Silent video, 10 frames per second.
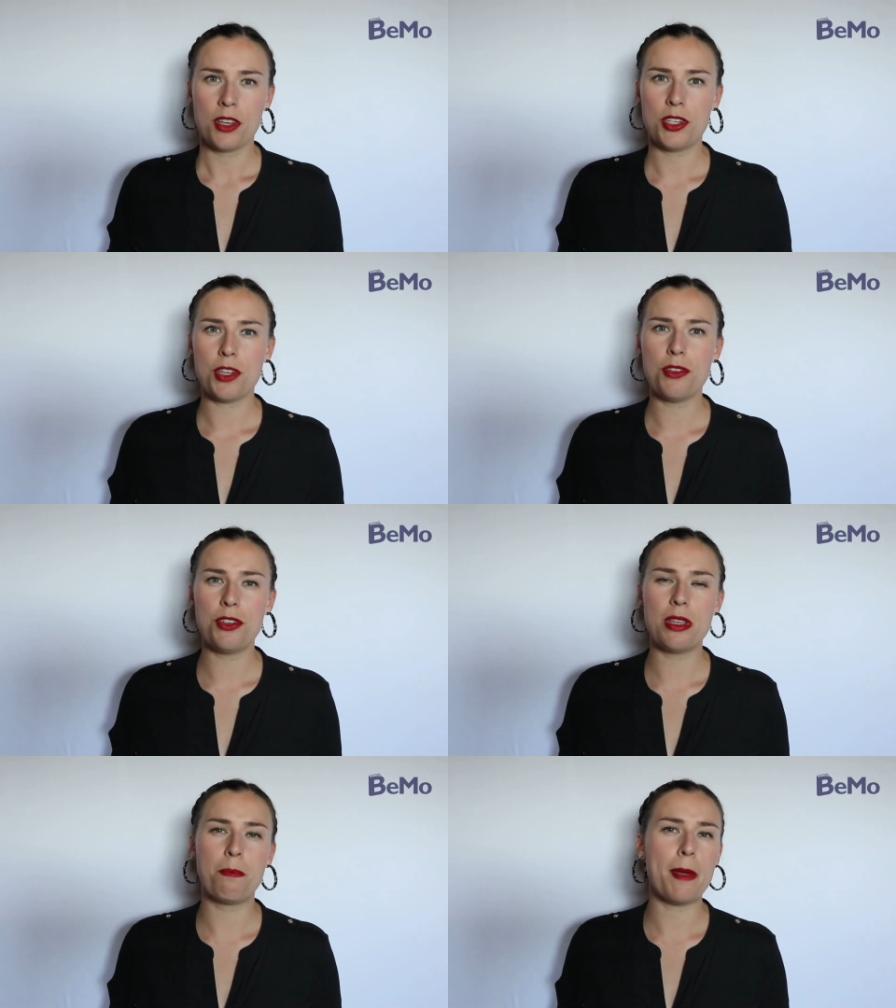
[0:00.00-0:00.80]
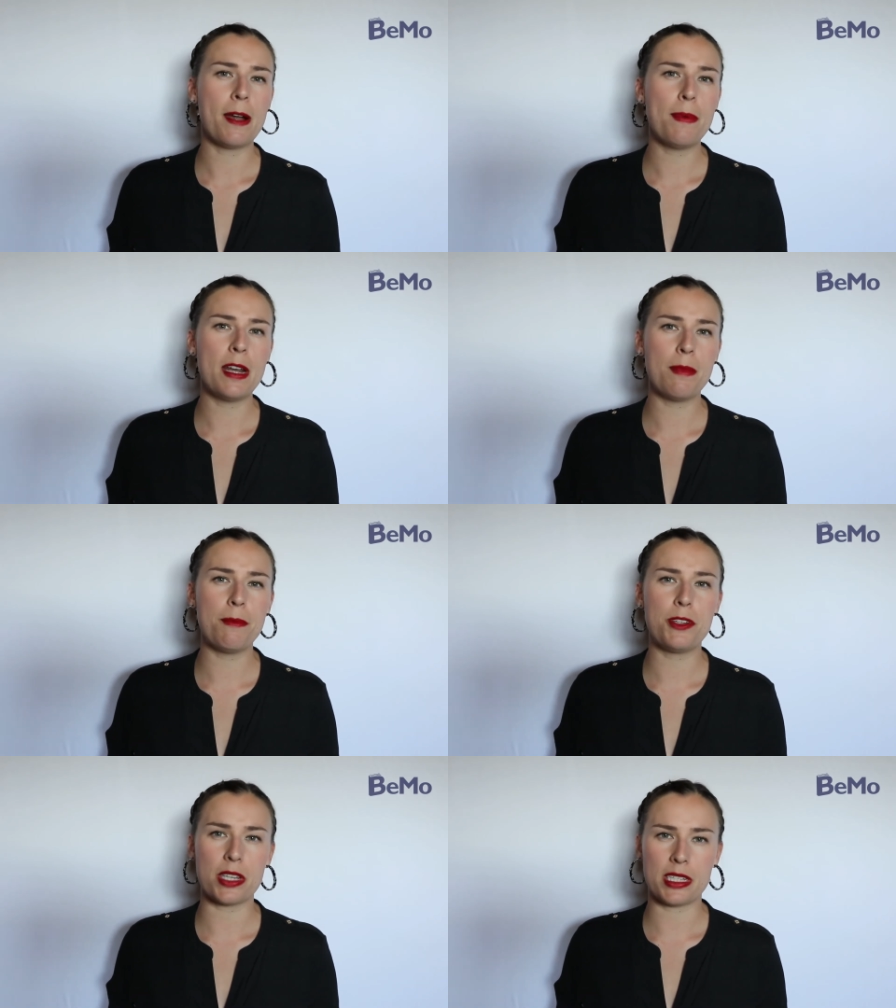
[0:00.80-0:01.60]
Do you do the bare
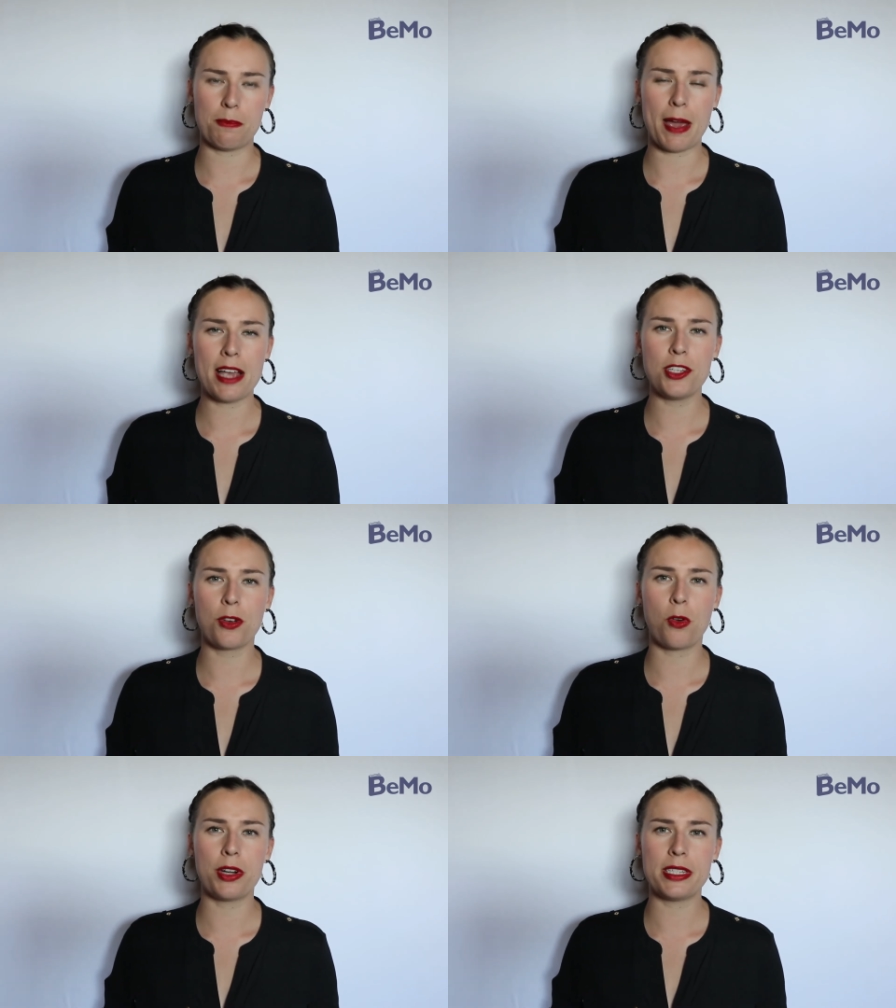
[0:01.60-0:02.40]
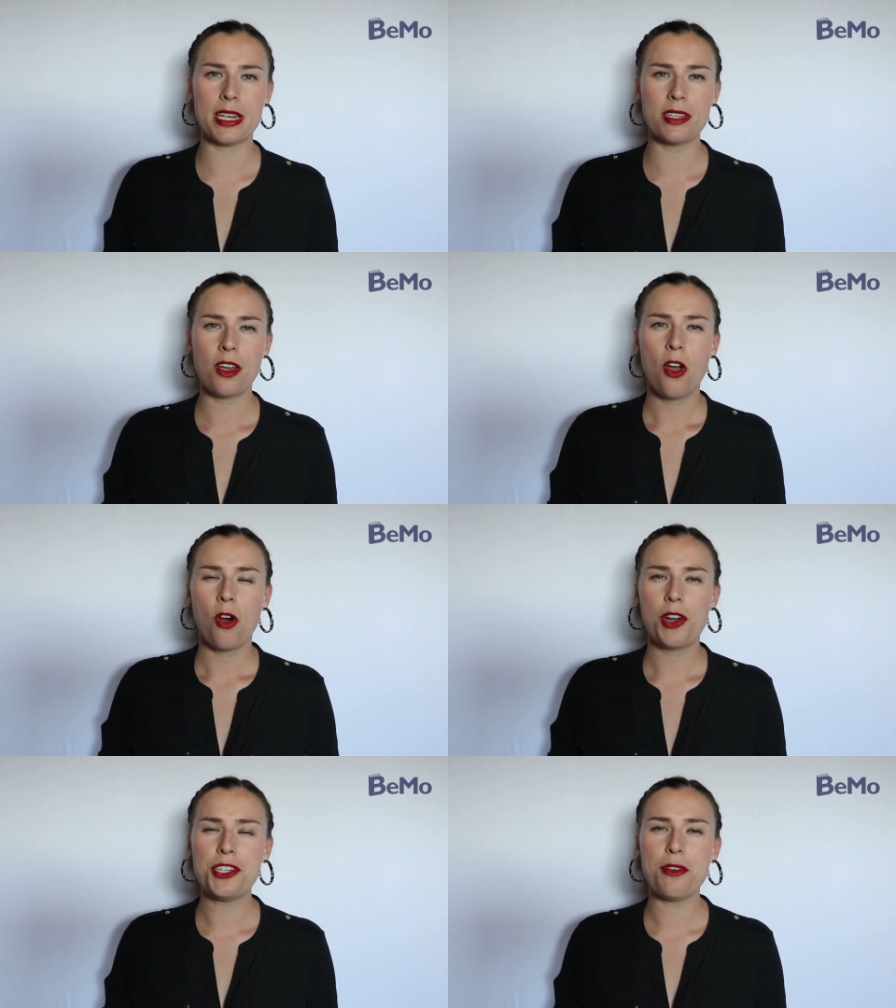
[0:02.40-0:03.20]
minimum just to pass your courses,
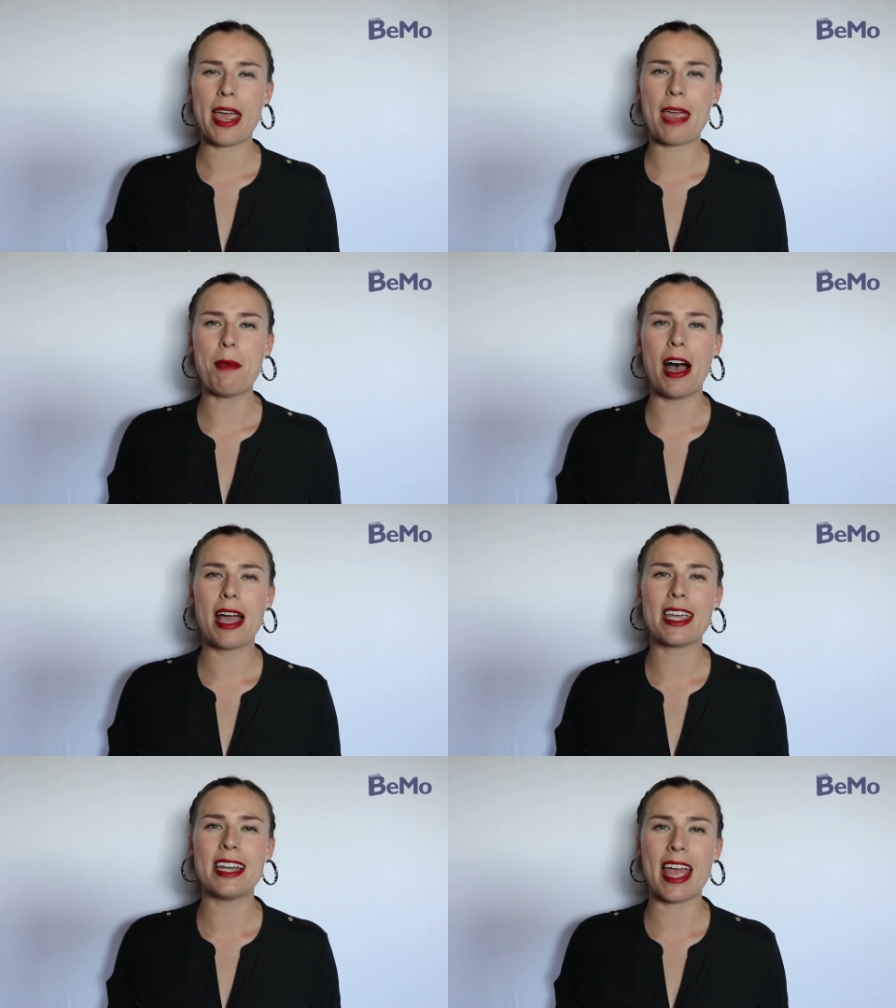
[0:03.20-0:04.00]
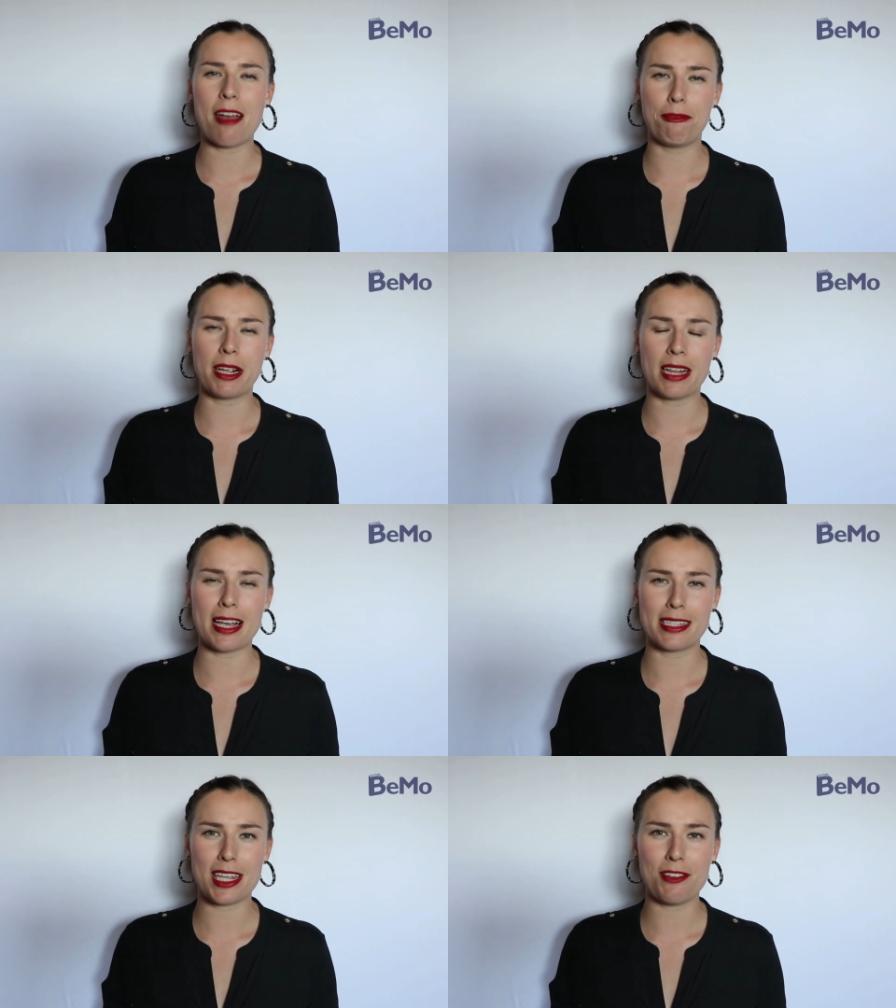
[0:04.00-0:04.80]
or do you aim high in every
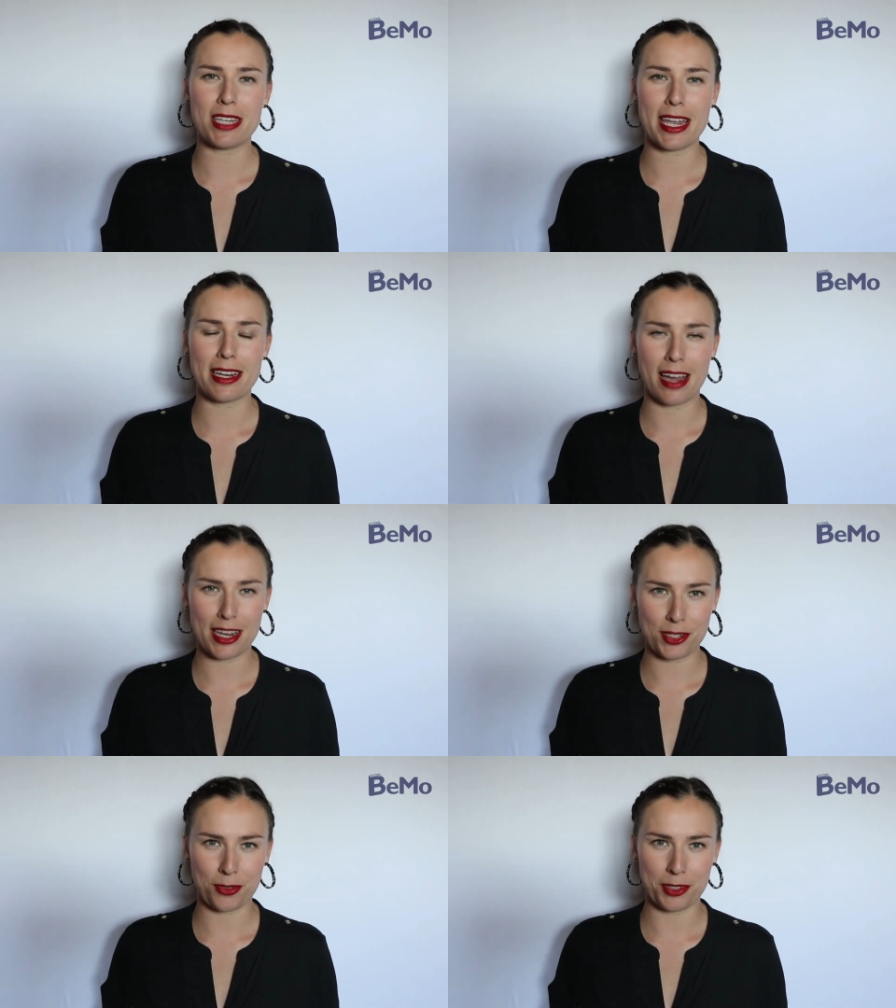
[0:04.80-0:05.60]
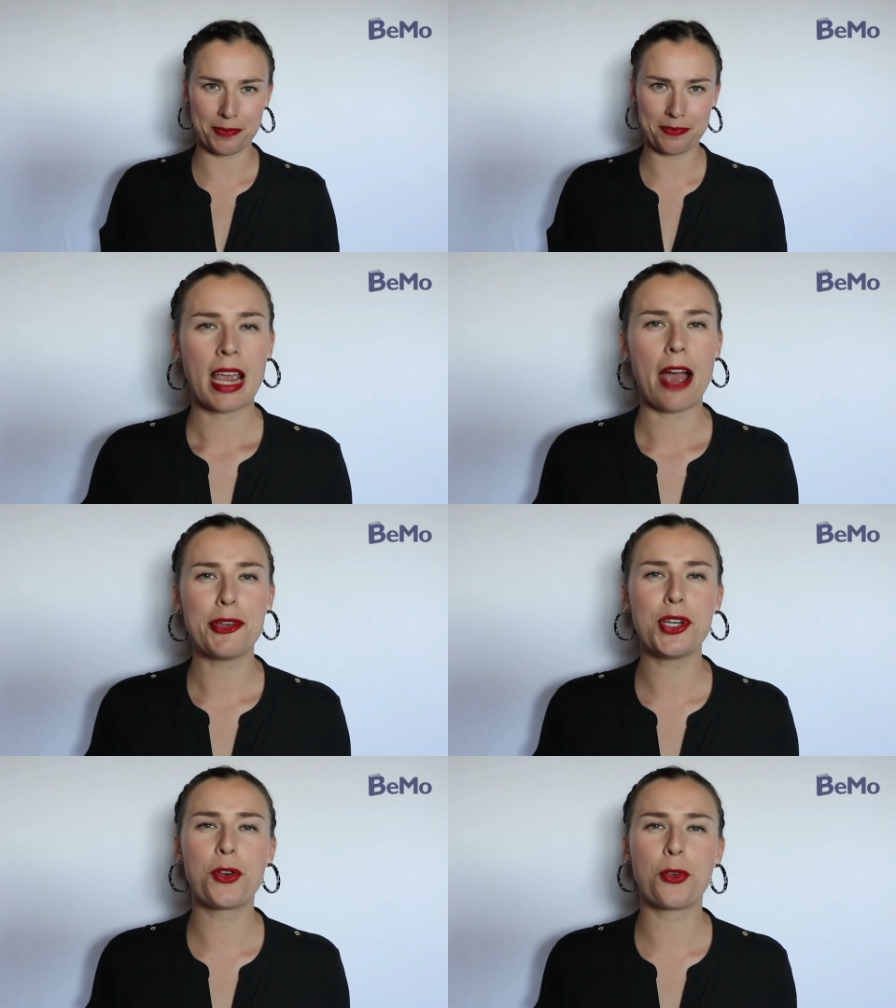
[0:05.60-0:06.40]
class that you take in high school?
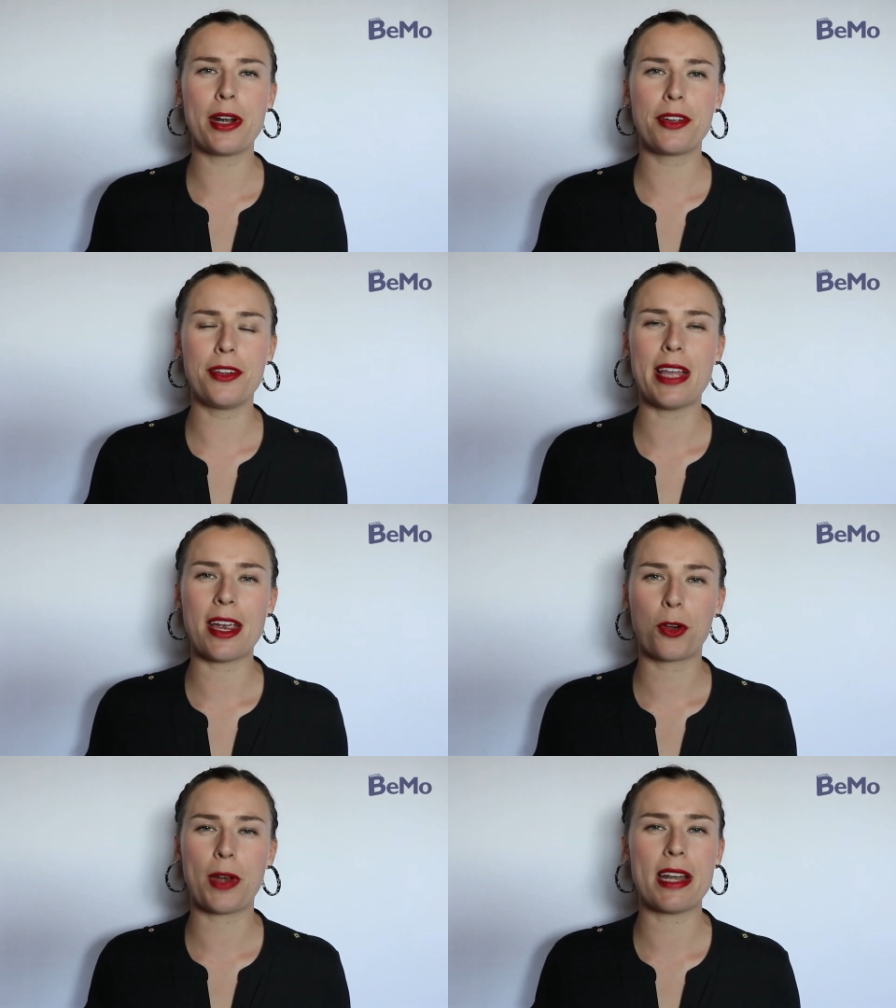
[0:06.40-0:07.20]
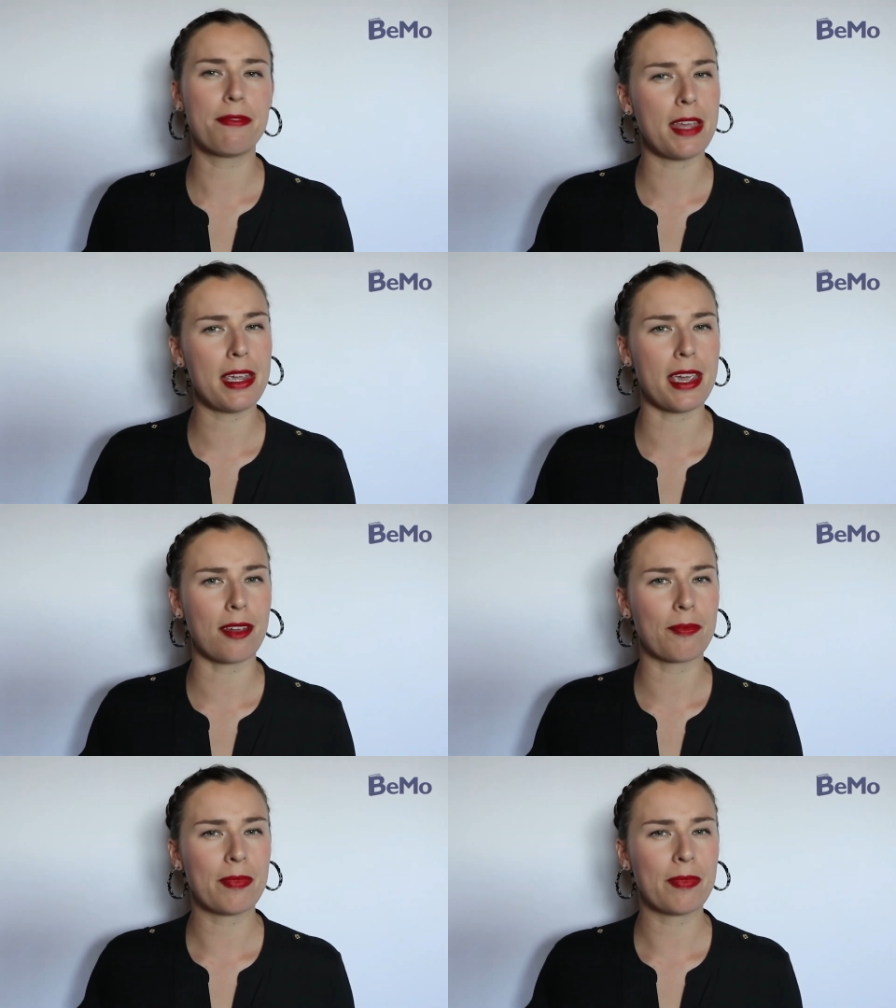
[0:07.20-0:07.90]
How's your critical and creative thinking?